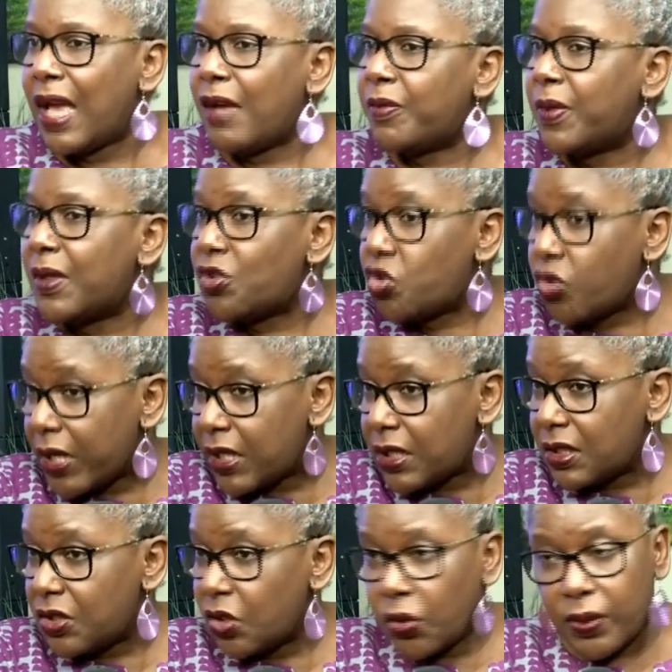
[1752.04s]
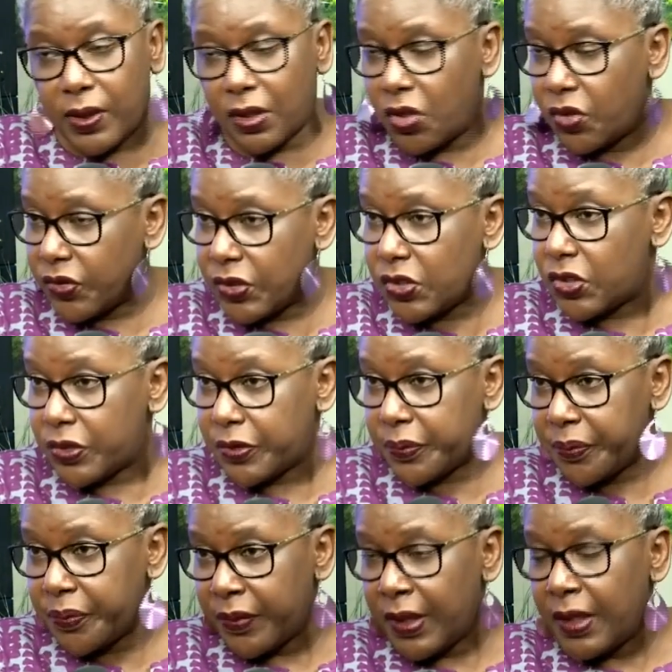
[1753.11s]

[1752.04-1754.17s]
They have the trait, not the condition.